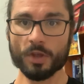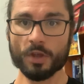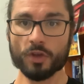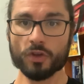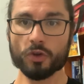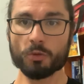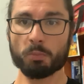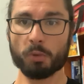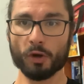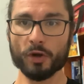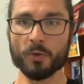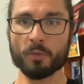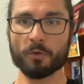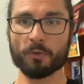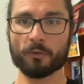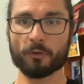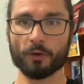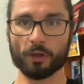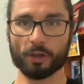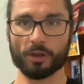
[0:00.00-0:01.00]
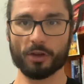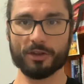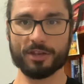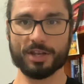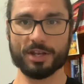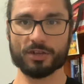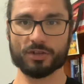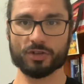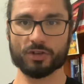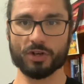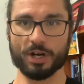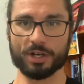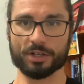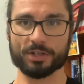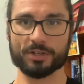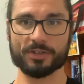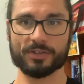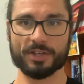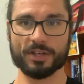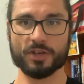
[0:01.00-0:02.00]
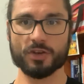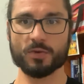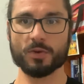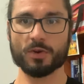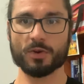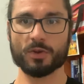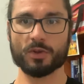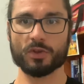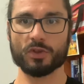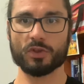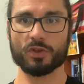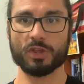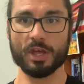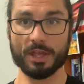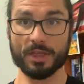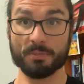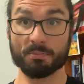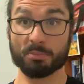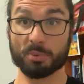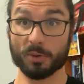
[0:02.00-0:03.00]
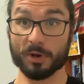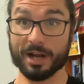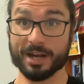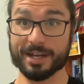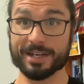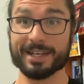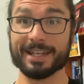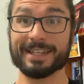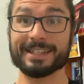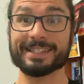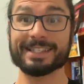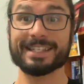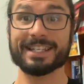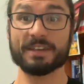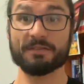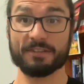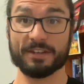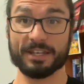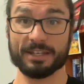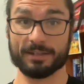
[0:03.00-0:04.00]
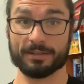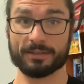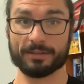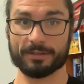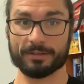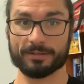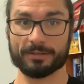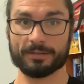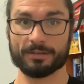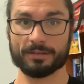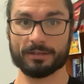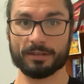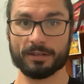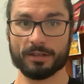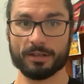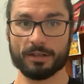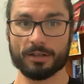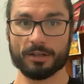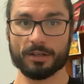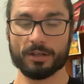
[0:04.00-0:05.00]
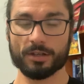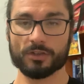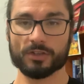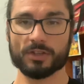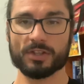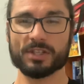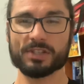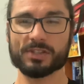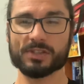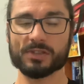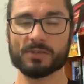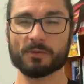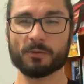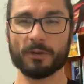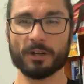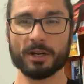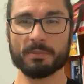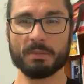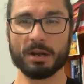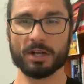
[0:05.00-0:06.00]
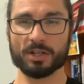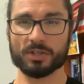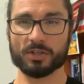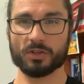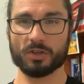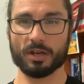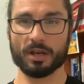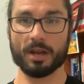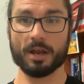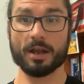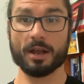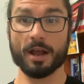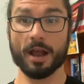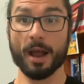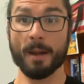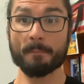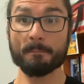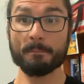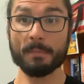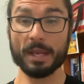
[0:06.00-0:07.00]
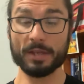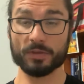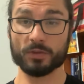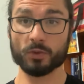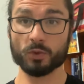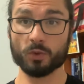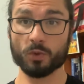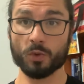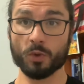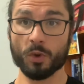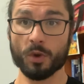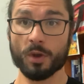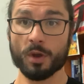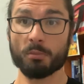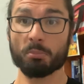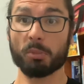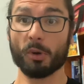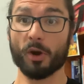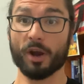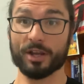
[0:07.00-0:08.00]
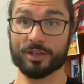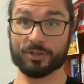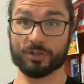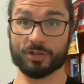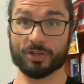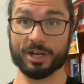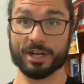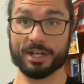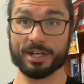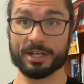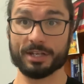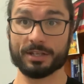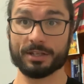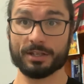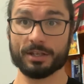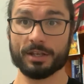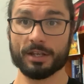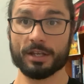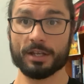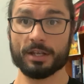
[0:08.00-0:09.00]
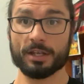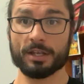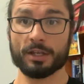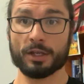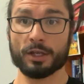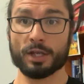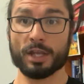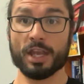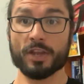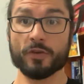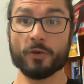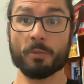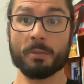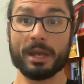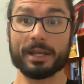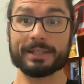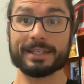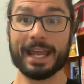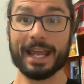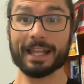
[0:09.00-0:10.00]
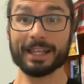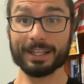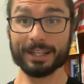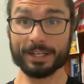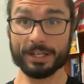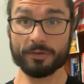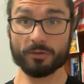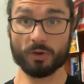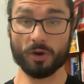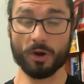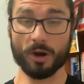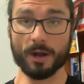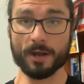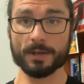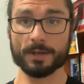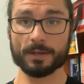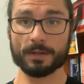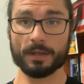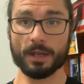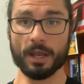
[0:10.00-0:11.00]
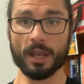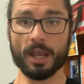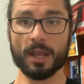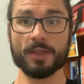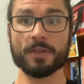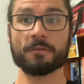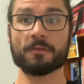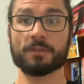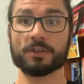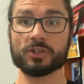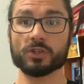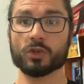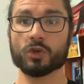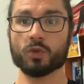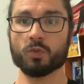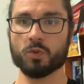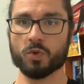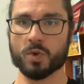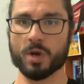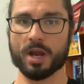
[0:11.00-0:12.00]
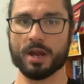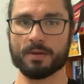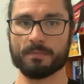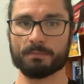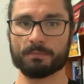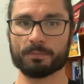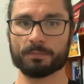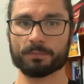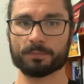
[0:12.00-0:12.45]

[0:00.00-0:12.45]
Your body will follow the instructions that the brain is giving it. So this is very much like a mental bias training. Get your mentality right, and the physical will come.